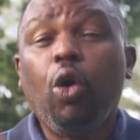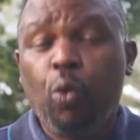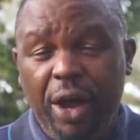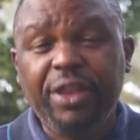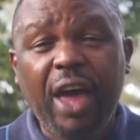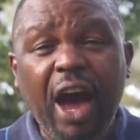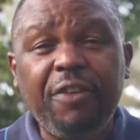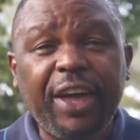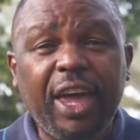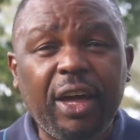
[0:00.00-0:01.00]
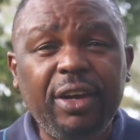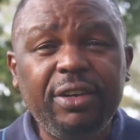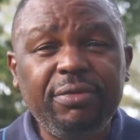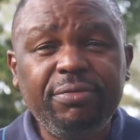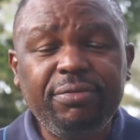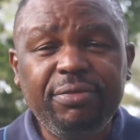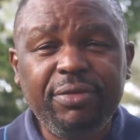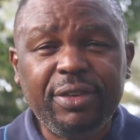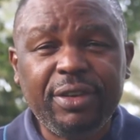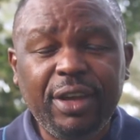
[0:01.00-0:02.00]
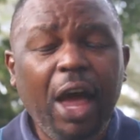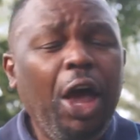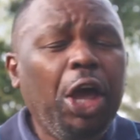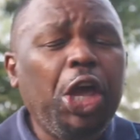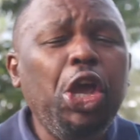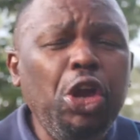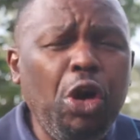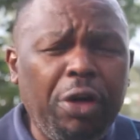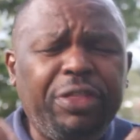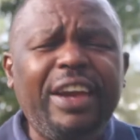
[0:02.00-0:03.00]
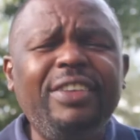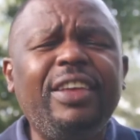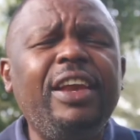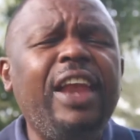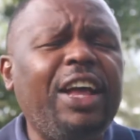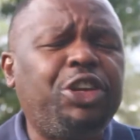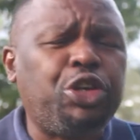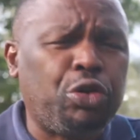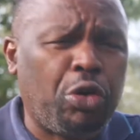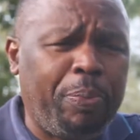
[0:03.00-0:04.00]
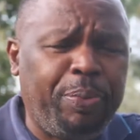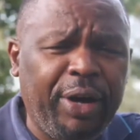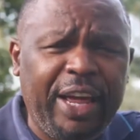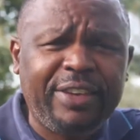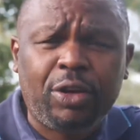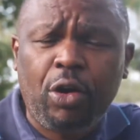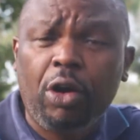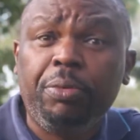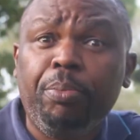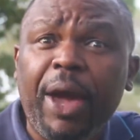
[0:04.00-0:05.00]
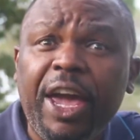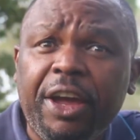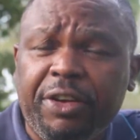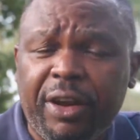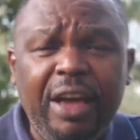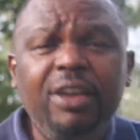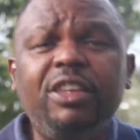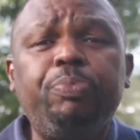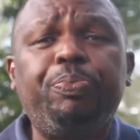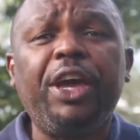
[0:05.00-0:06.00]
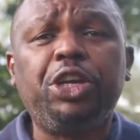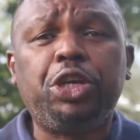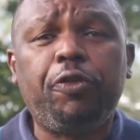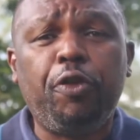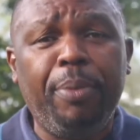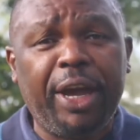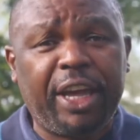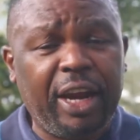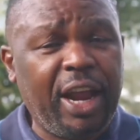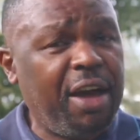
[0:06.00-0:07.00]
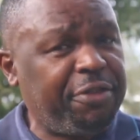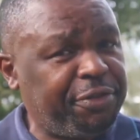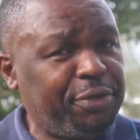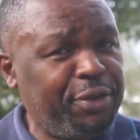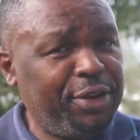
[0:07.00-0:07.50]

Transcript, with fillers: When they have a girl, you know, there is a natural place God made special for making love